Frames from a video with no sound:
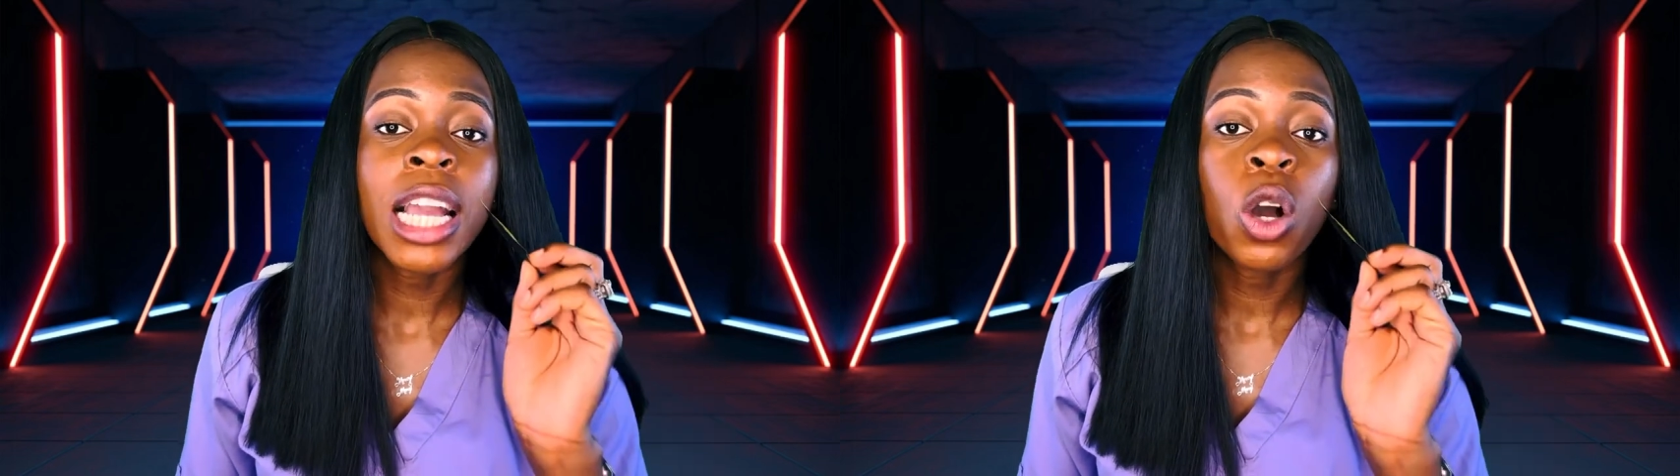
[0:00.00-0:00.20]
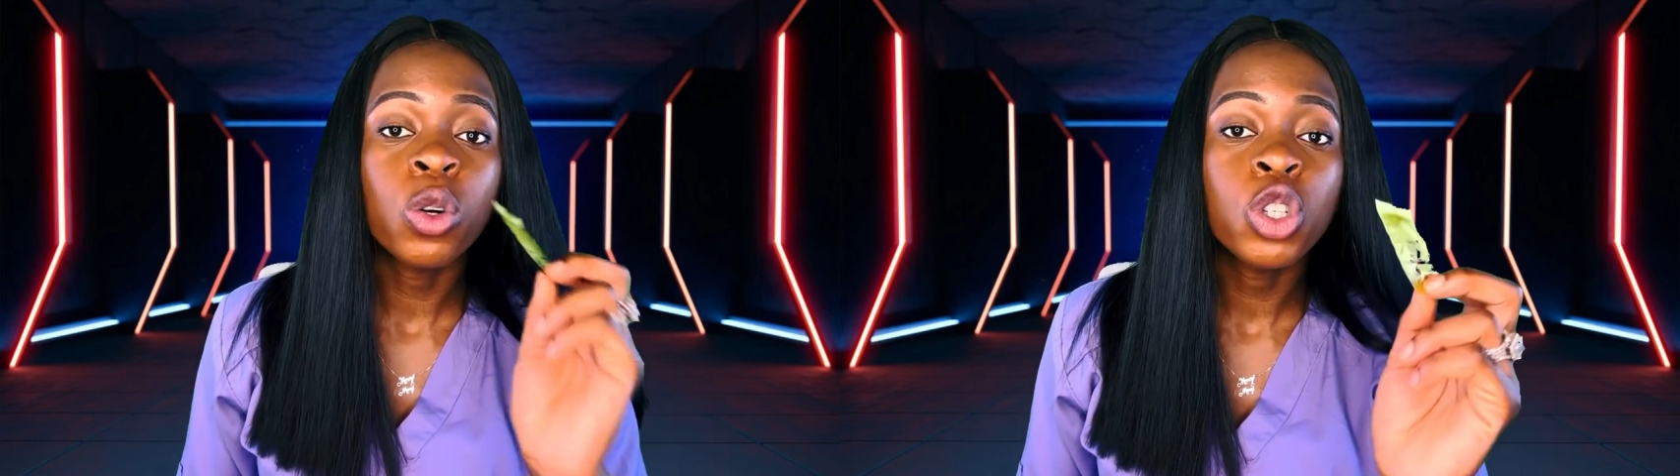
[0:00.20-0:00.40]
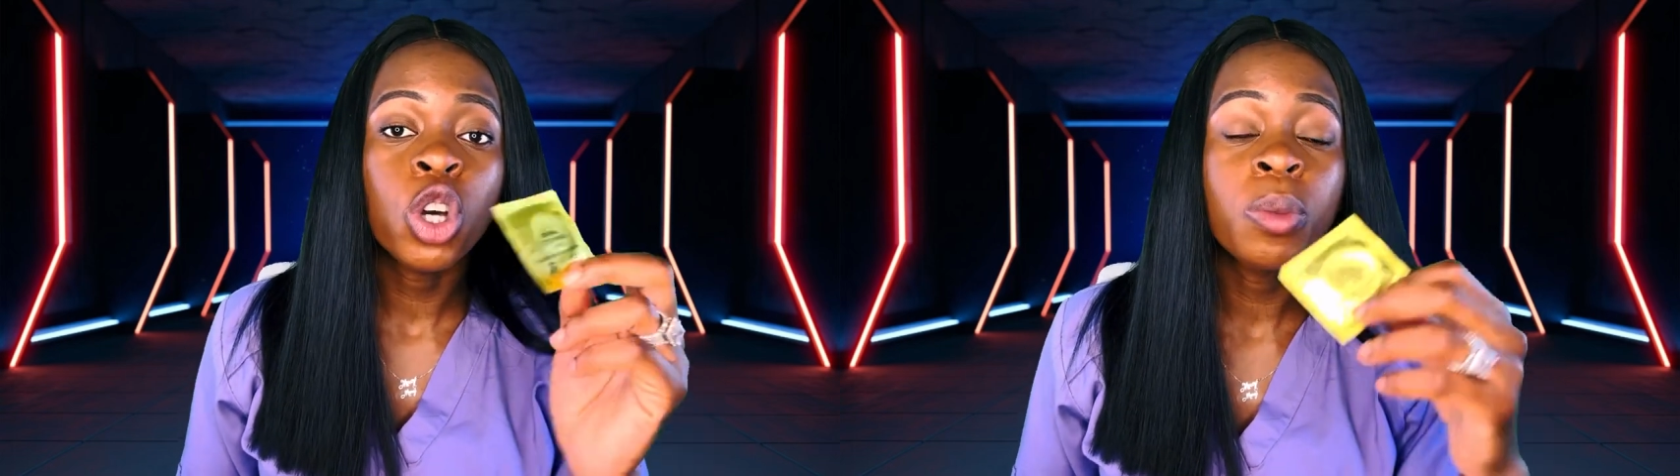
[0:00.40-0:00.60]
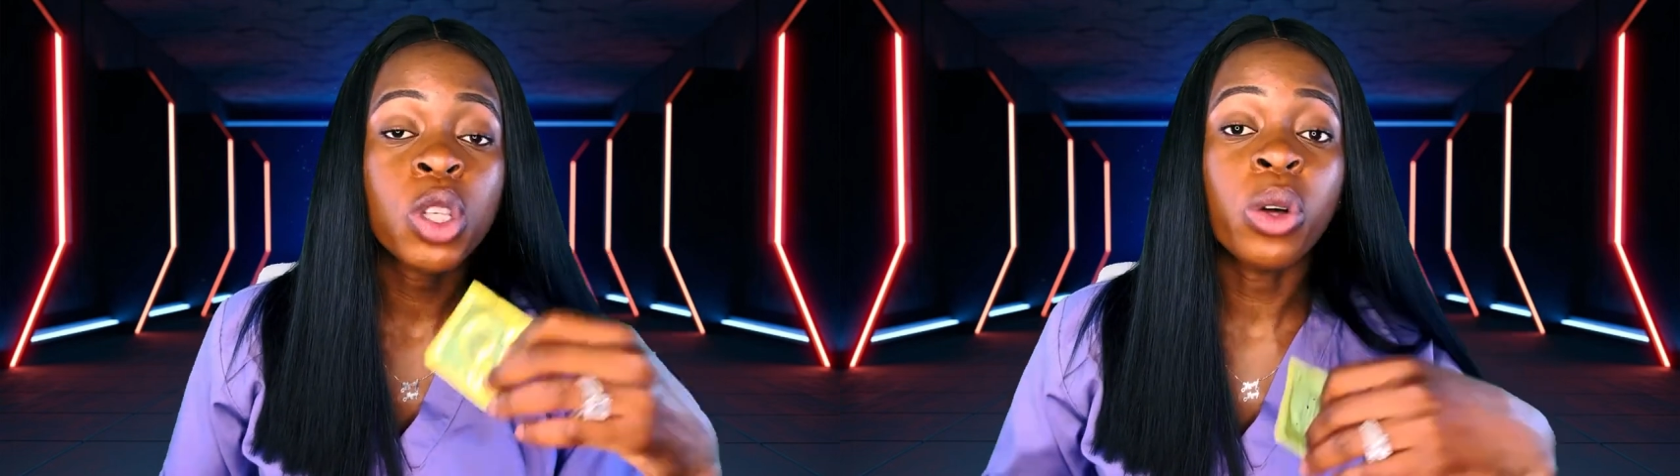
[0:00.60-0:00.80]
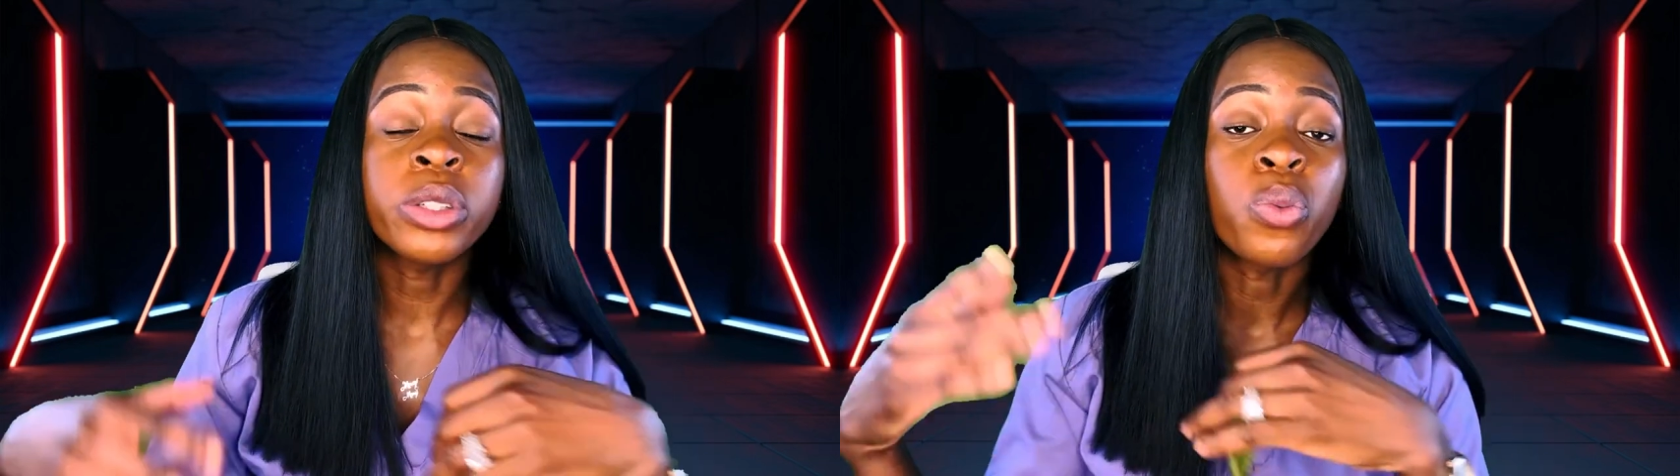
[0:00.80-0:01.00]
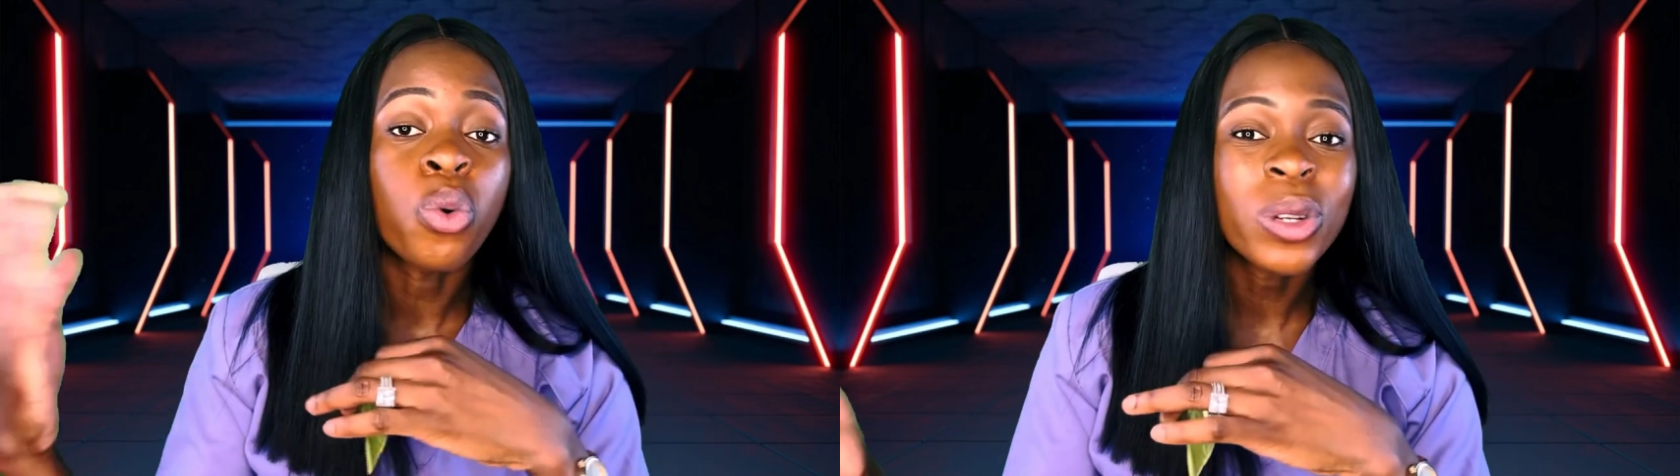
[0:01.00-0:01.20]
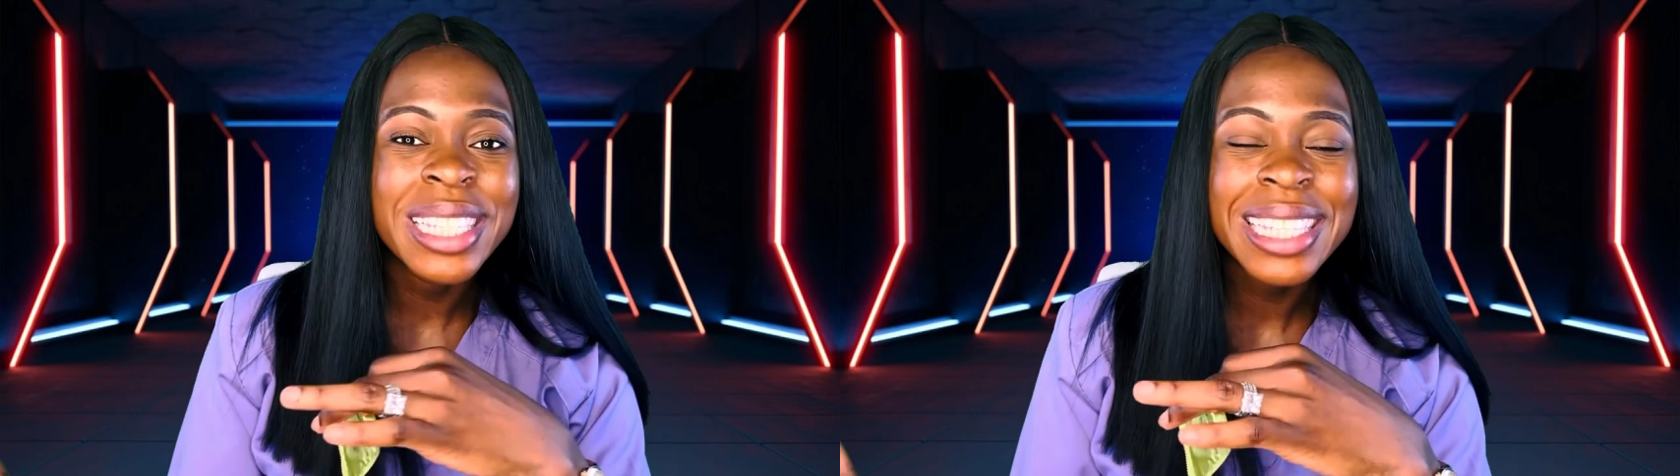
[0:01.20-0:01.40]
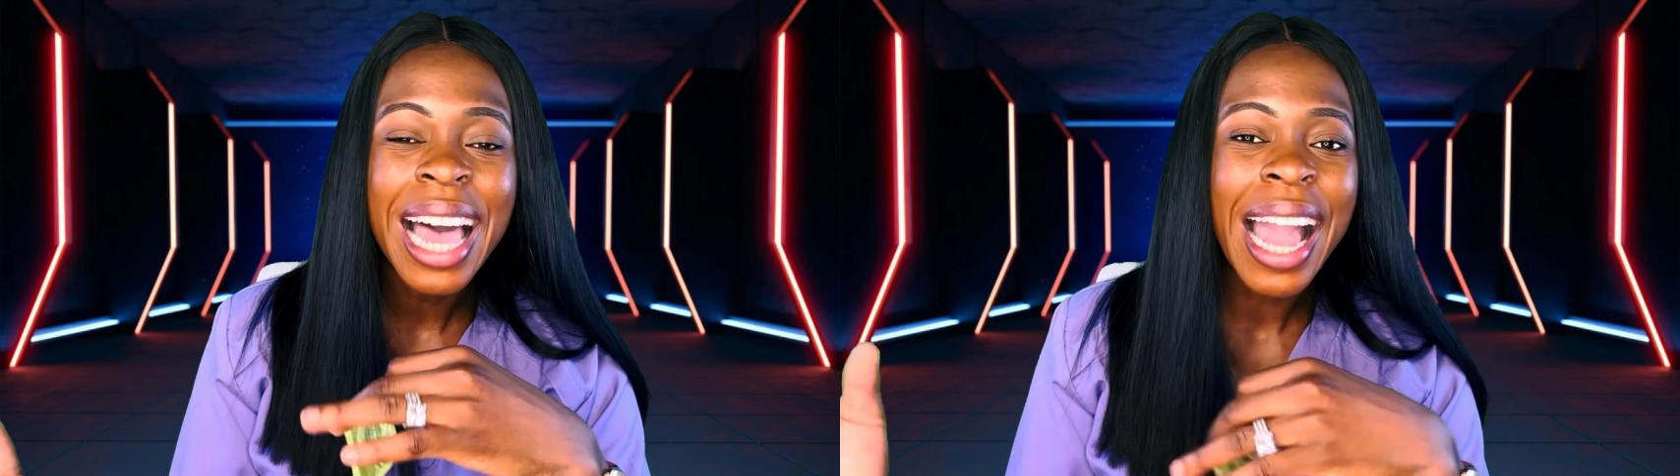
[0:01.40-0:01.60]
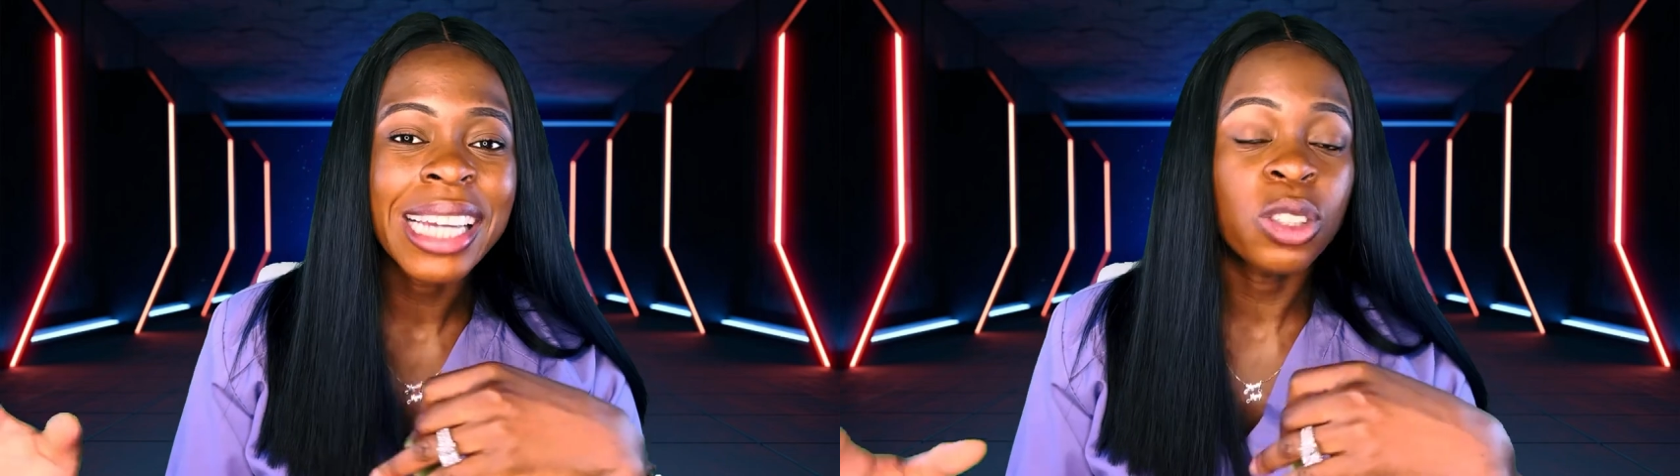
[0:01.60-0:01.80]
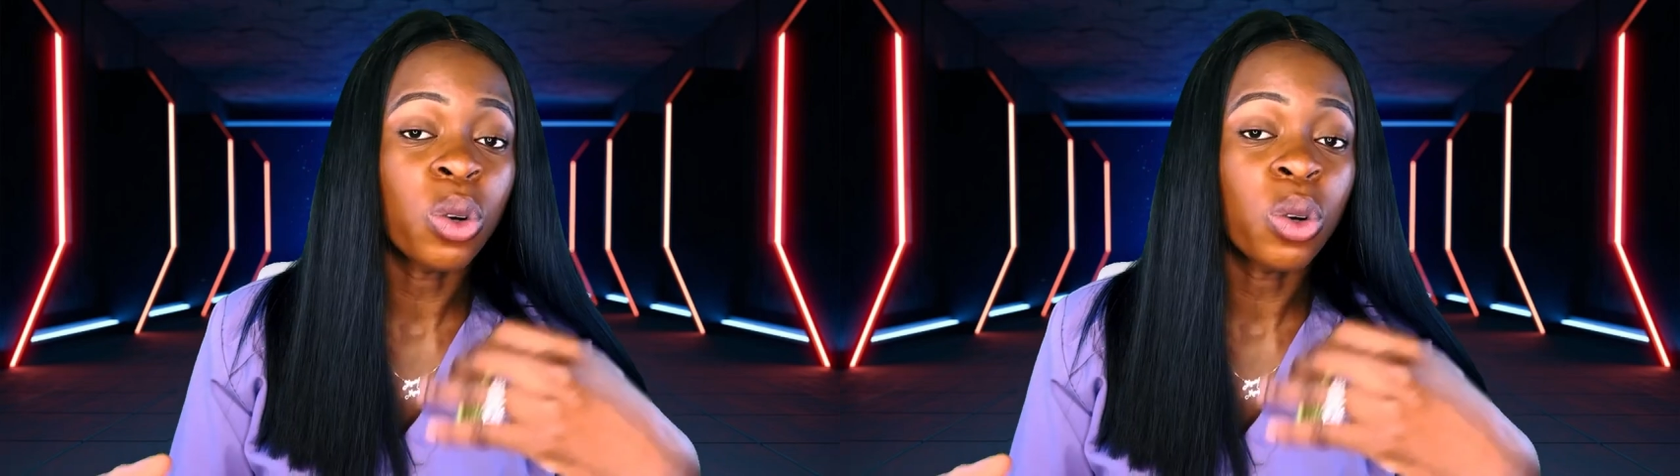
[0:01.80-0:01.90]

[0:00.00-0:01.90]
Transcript: condoms on the roadside,